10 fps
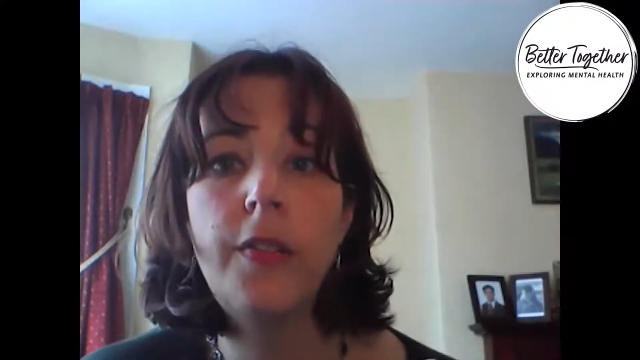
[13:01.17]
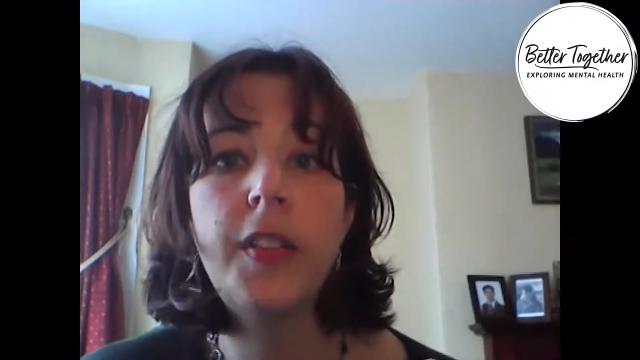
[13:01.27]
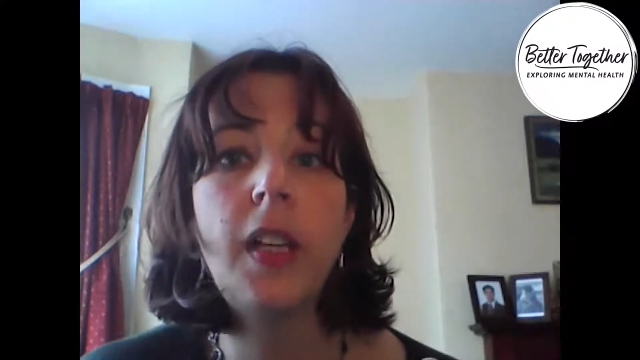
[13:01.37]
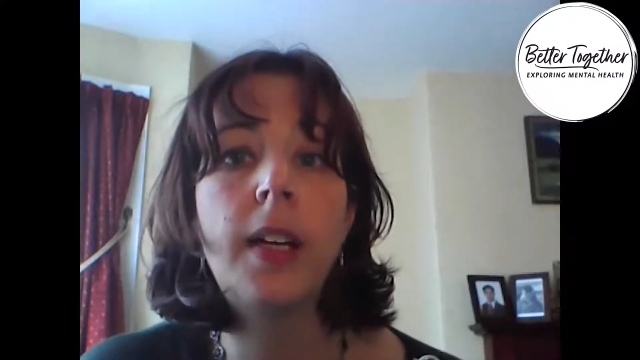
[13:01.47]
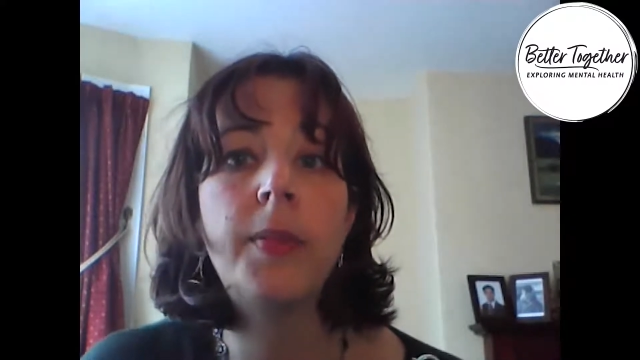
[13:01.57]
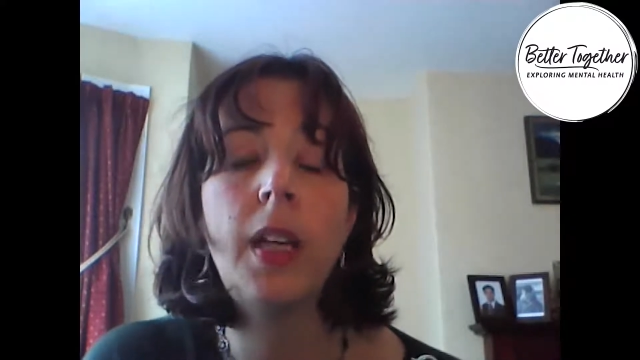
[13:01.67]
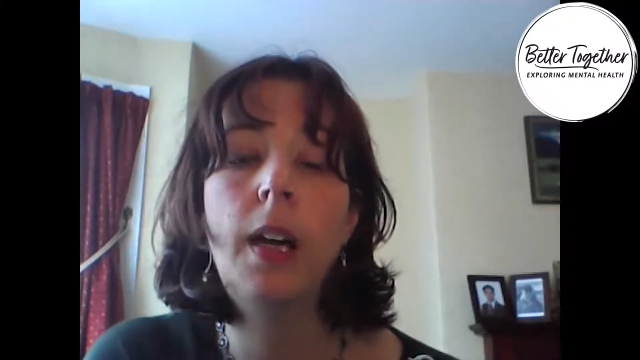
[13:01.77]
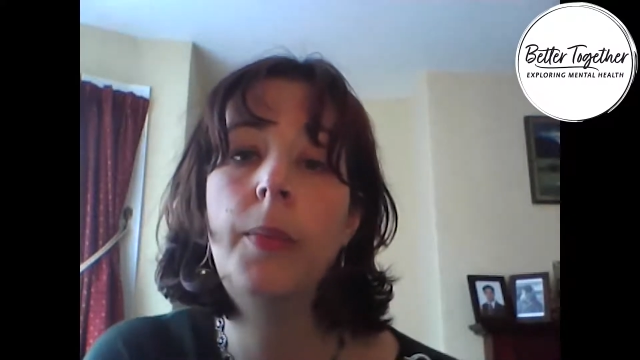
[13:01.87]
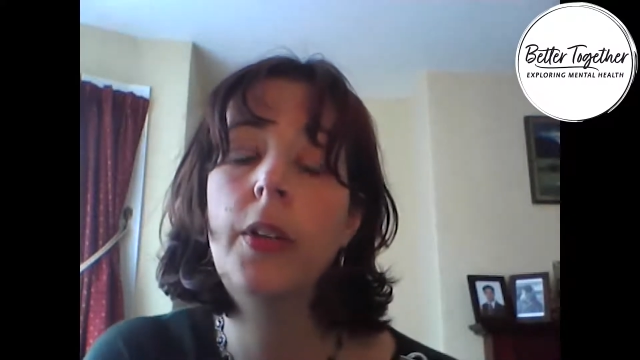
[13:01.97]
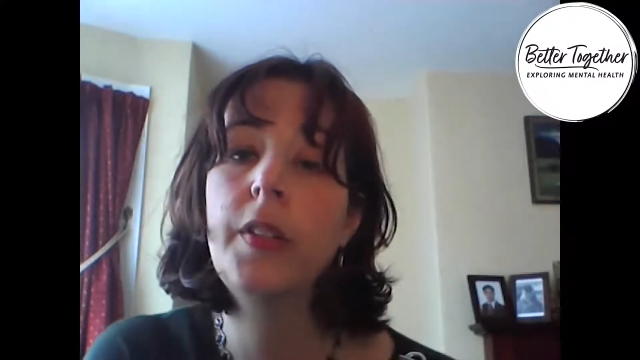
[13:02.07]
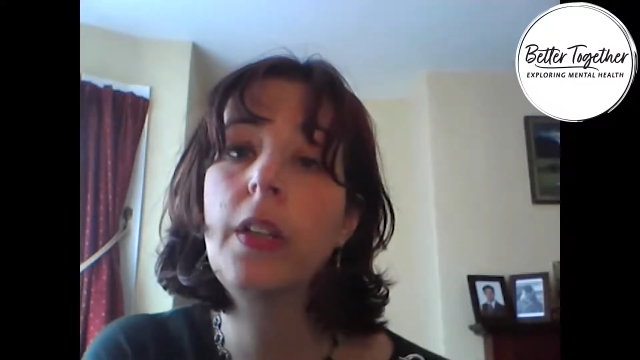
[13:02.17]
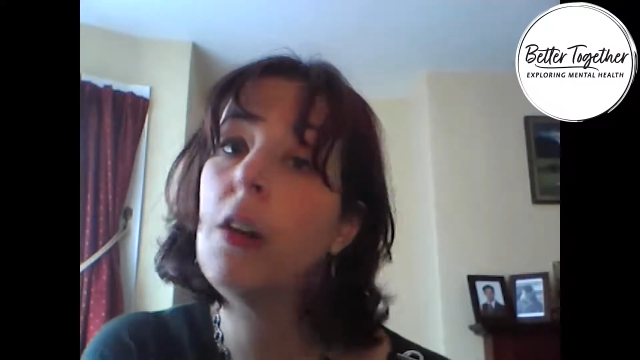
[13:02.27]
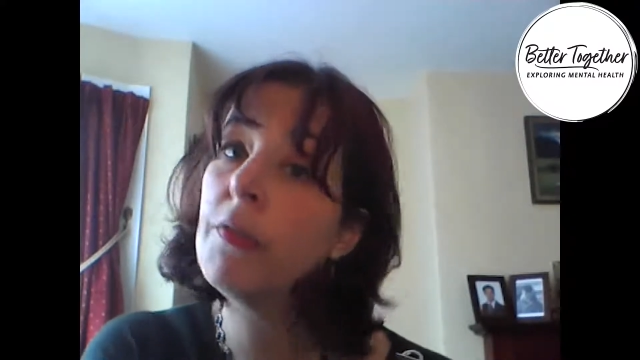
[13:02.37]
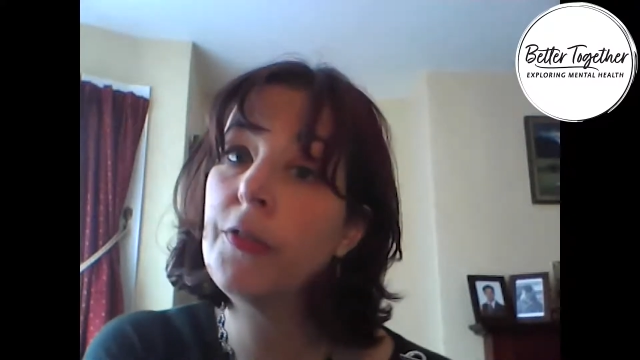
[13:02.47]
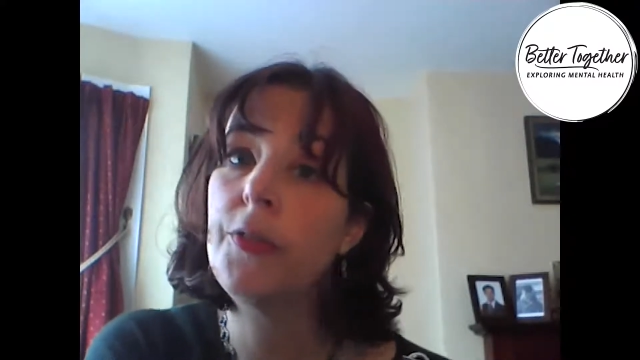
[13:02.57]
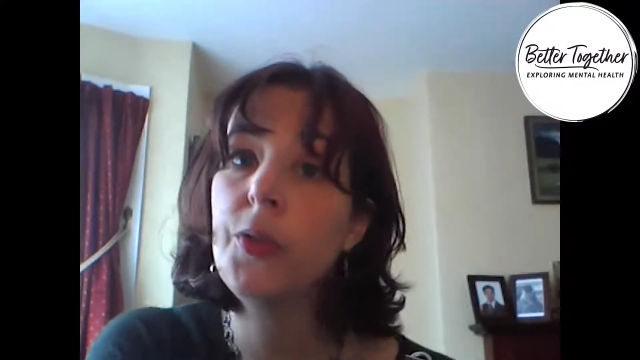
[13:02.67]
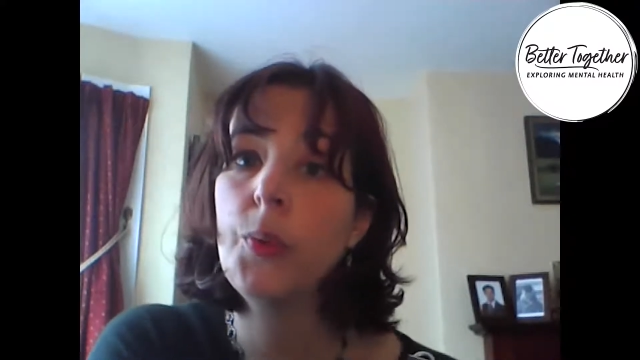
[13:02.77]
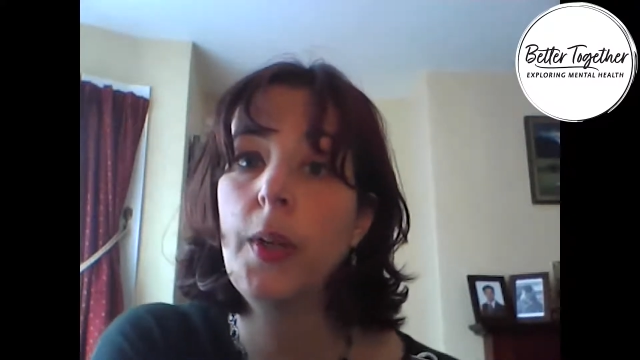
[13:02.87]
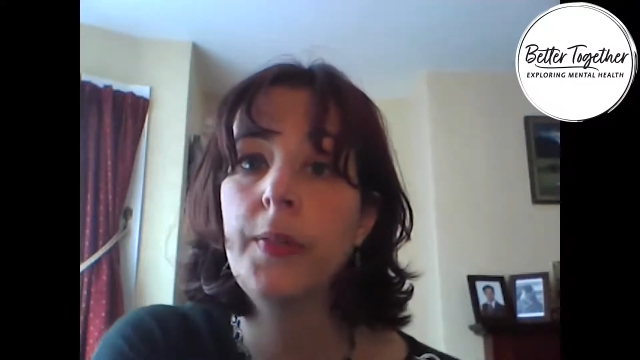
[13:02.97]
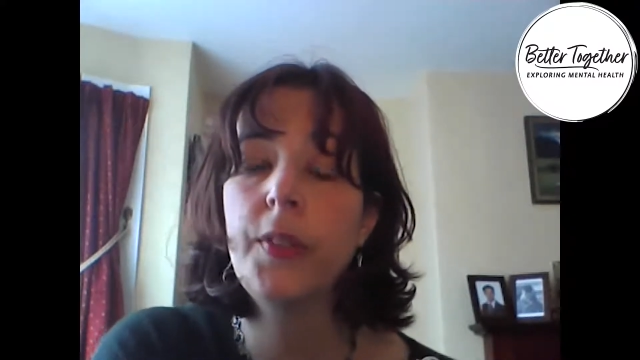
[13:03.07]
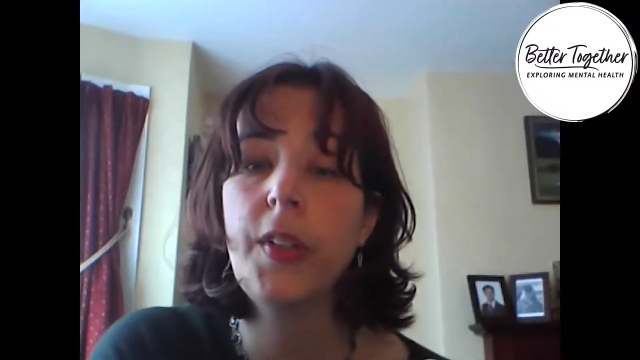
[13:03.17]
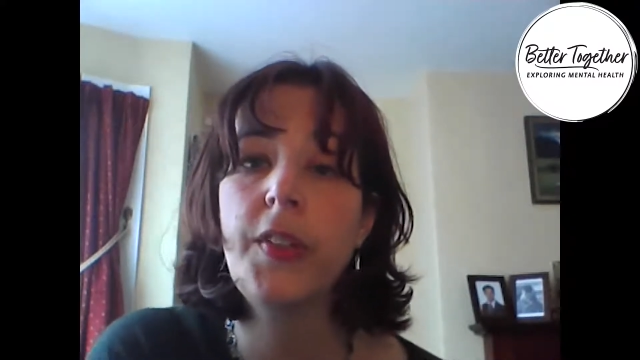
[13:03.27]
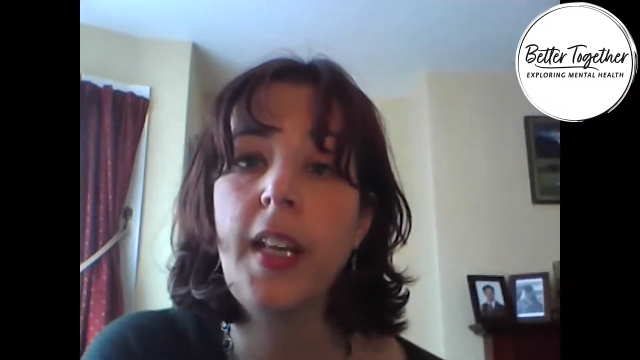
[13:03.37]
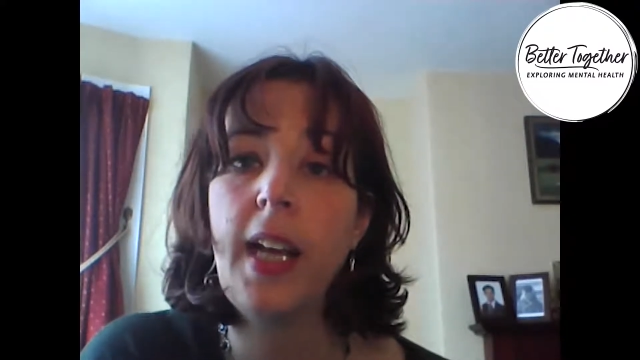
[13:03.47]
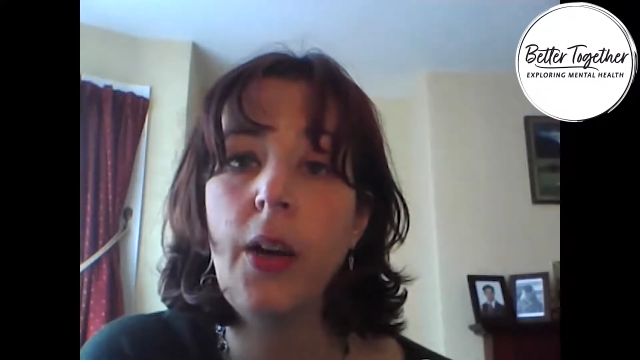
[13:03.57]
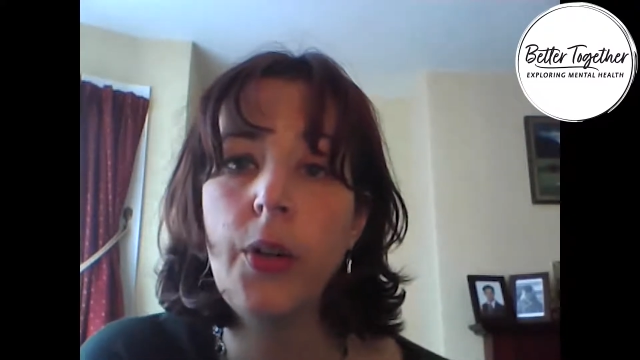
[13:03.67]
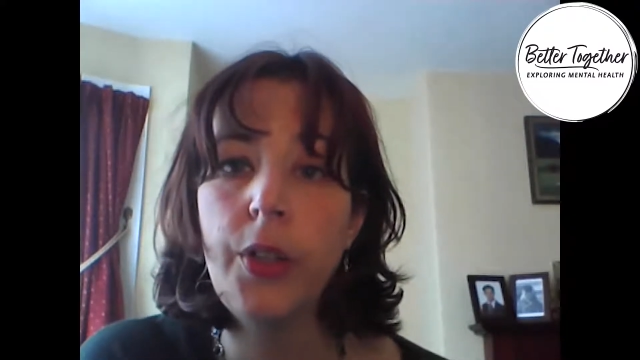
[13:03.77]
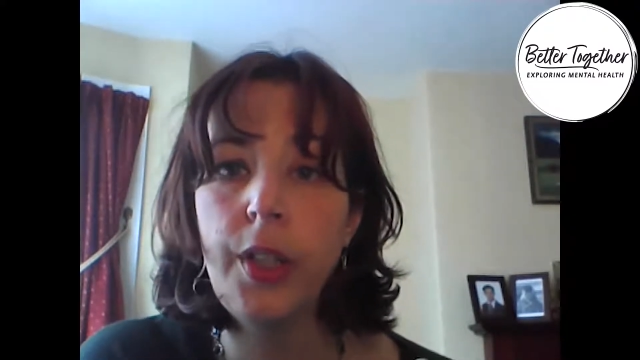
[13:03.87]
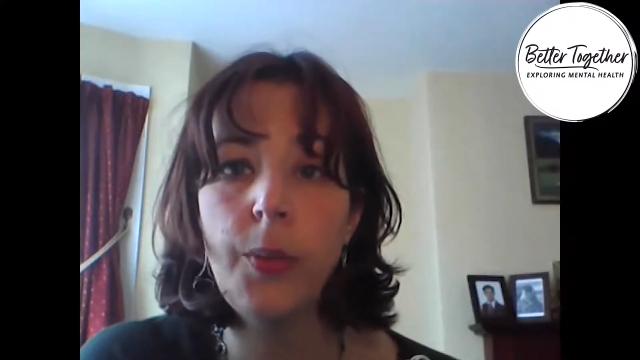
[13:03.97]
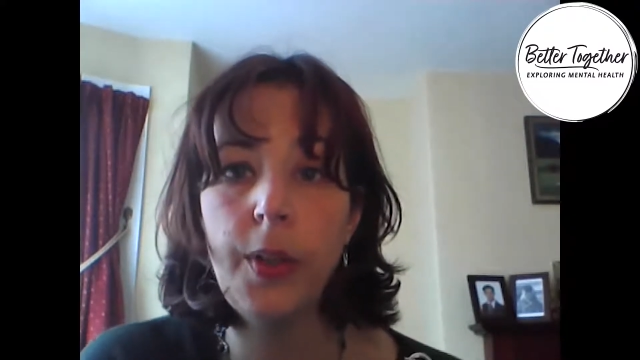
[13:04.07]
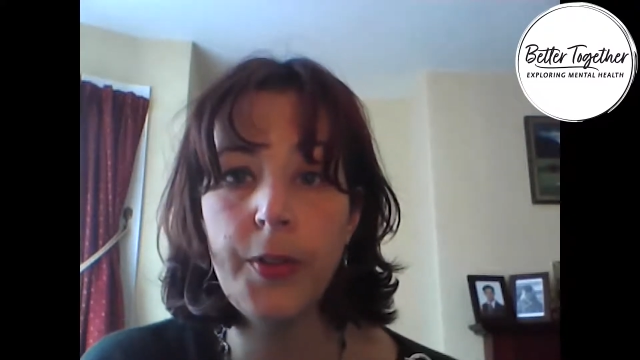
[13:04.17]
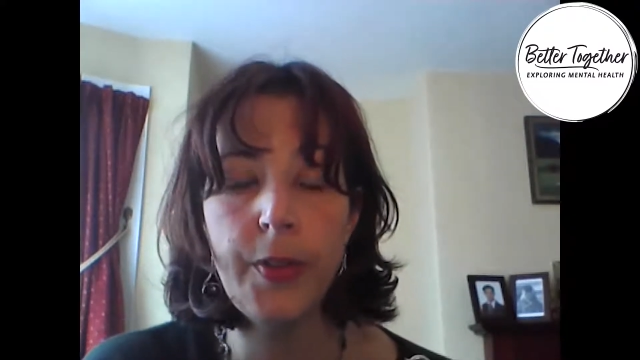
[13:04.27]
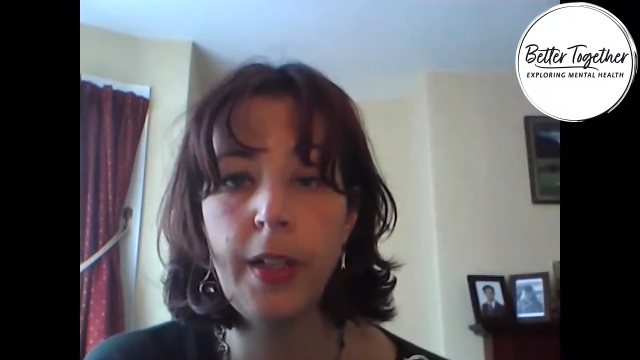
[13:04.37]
time timer at a conference once. I said how good it was, and a